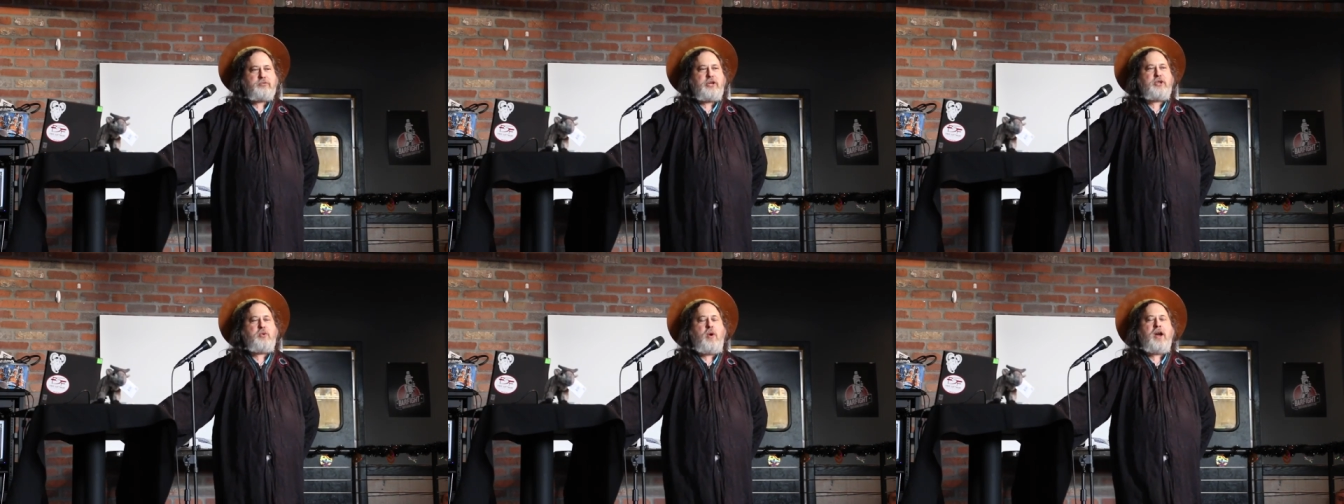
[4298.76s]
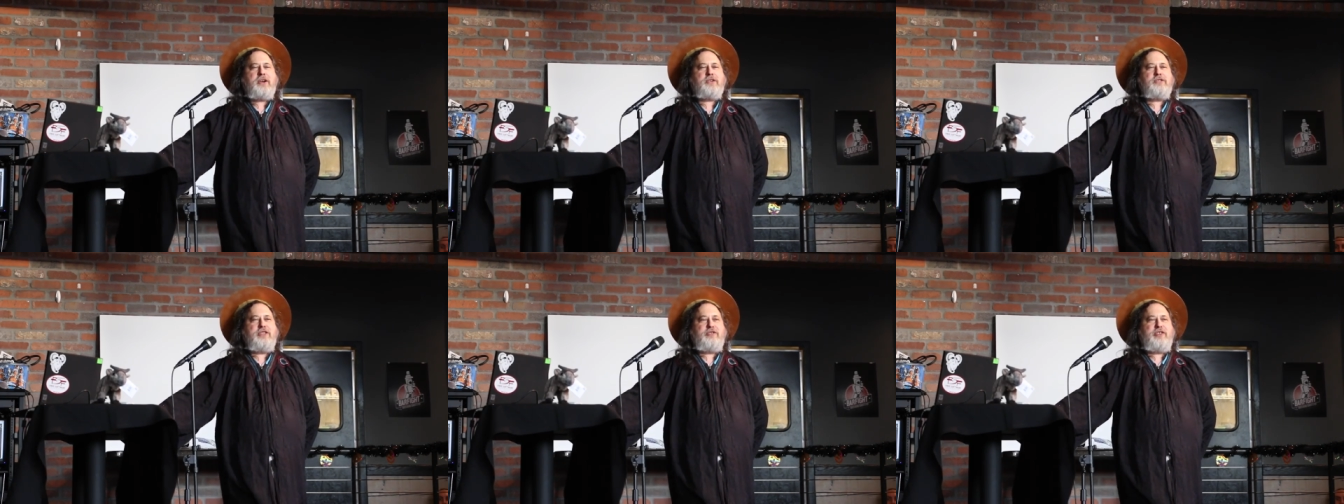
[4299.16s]

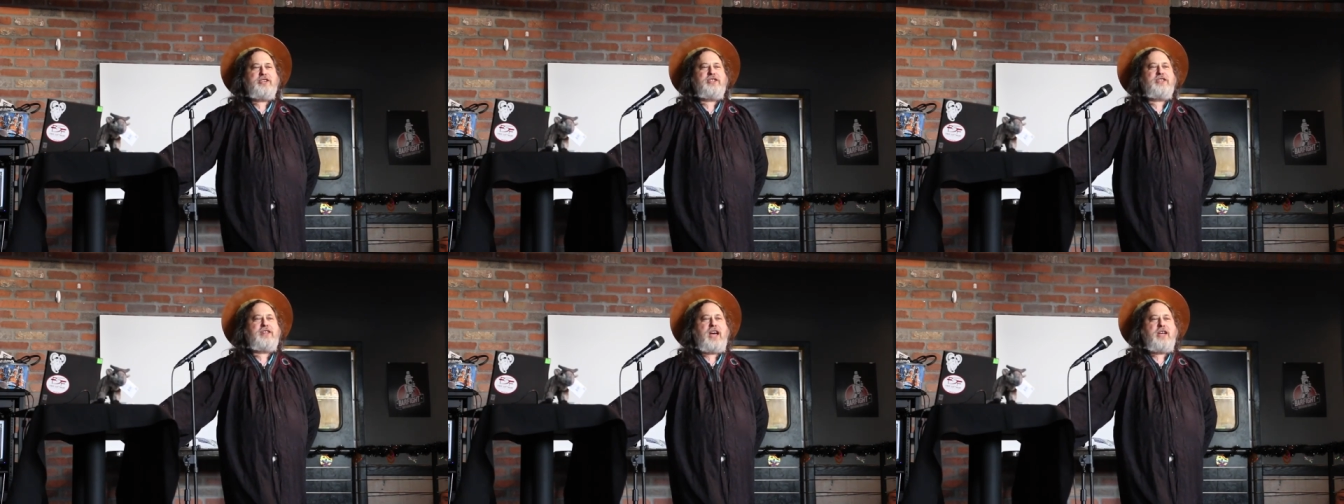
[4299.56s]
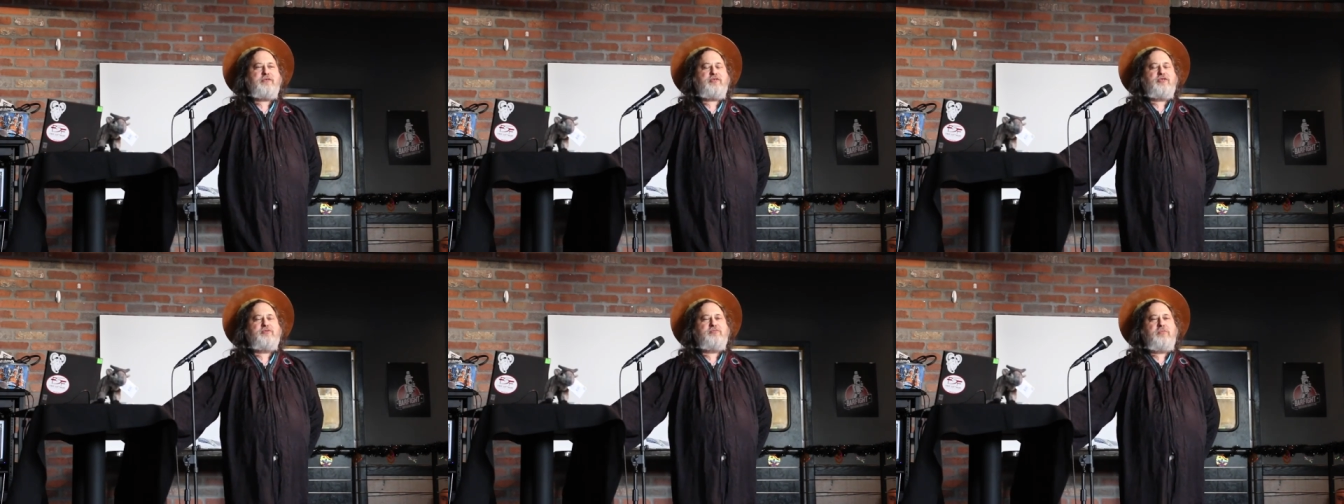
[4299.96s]
require living a life
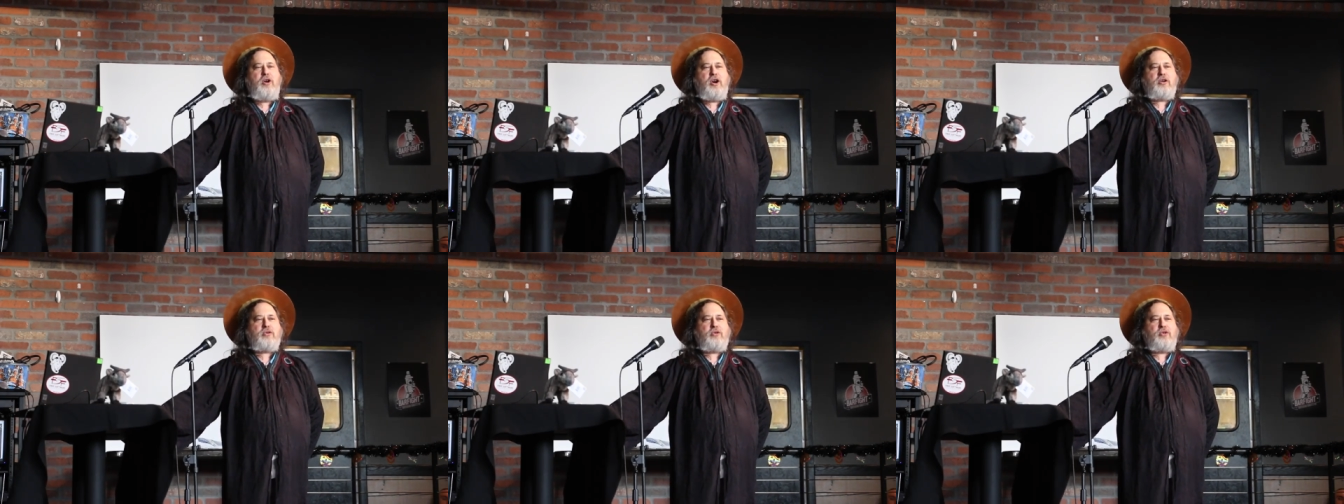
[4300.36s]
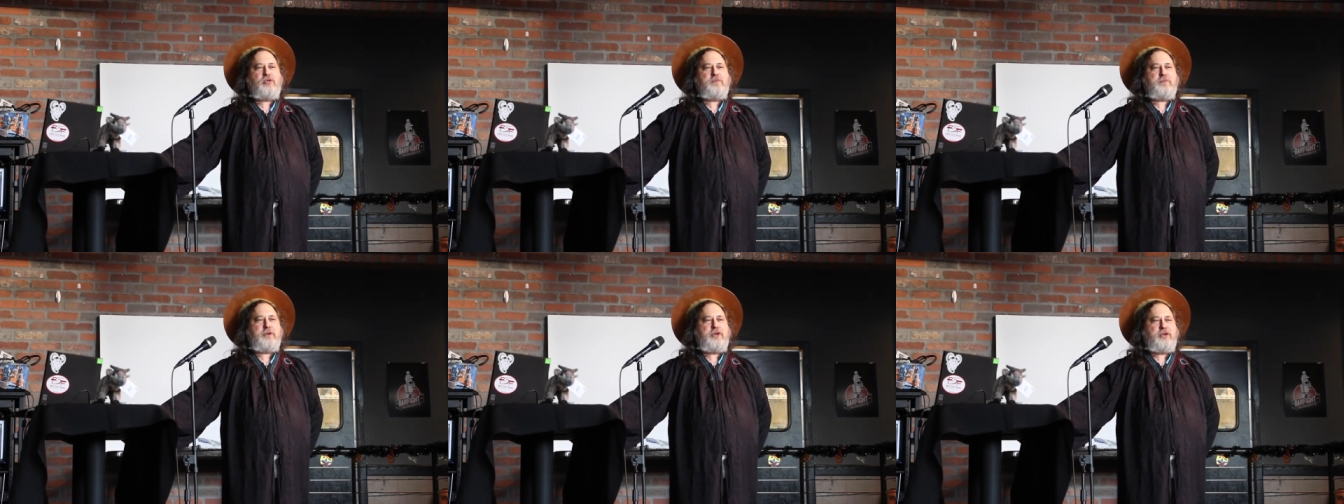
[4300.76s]
of
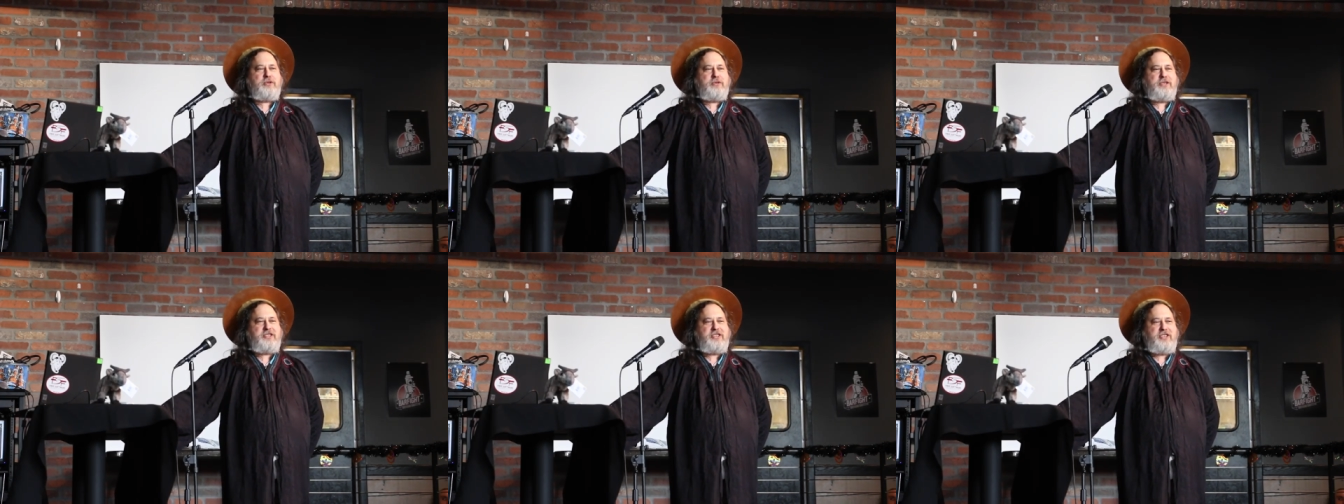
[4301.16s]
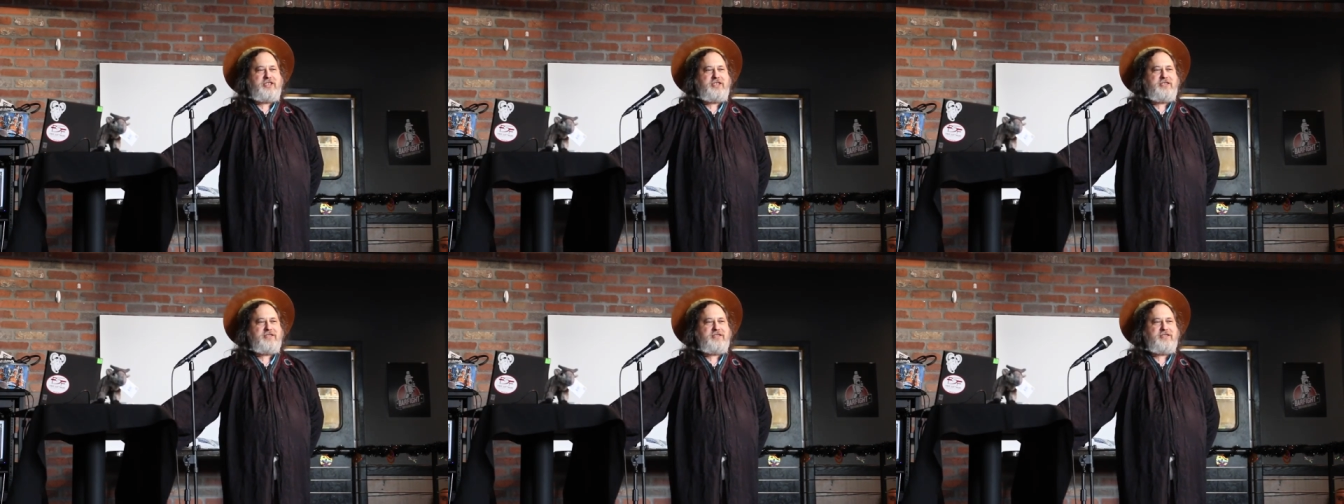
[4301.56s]
moral purity.